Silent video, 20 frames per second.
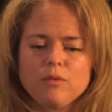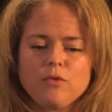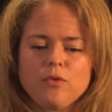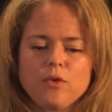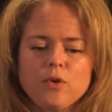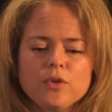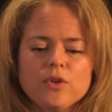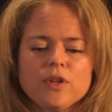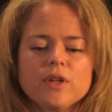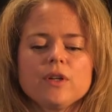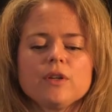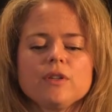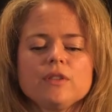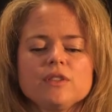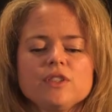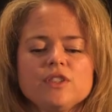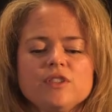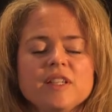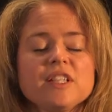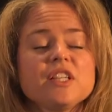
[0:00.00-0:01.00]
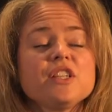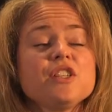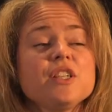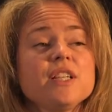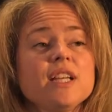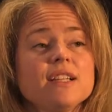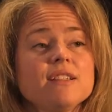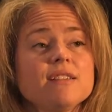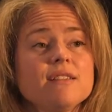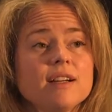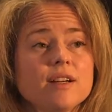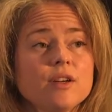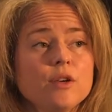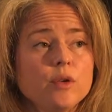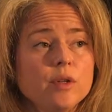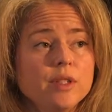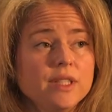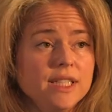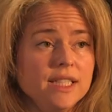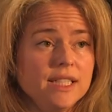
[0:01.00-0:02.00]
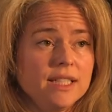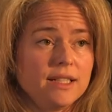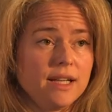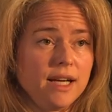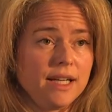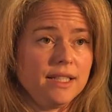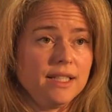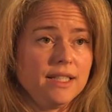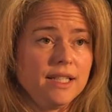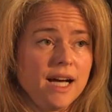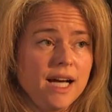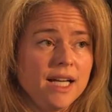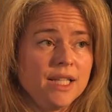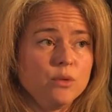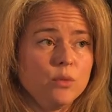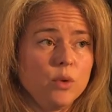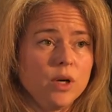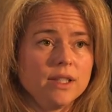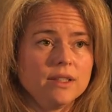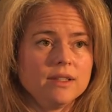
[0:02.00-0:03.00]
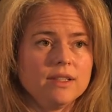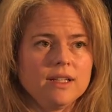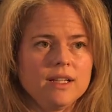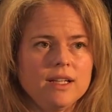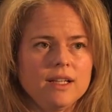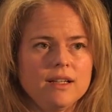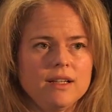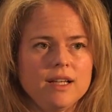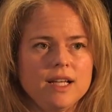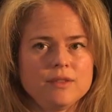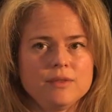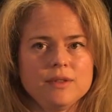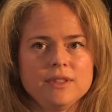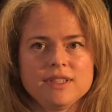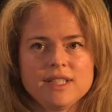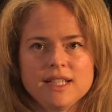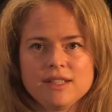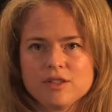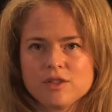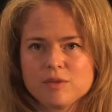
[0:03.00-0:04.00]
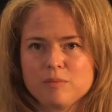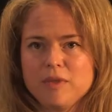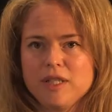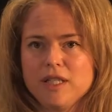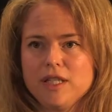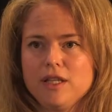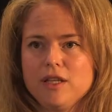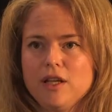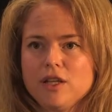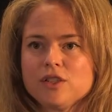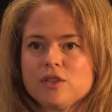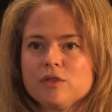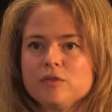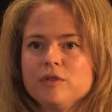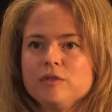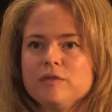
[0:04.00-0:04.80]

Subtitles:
For the strategy that's there currently, the 99 one, as we said, there's been lots of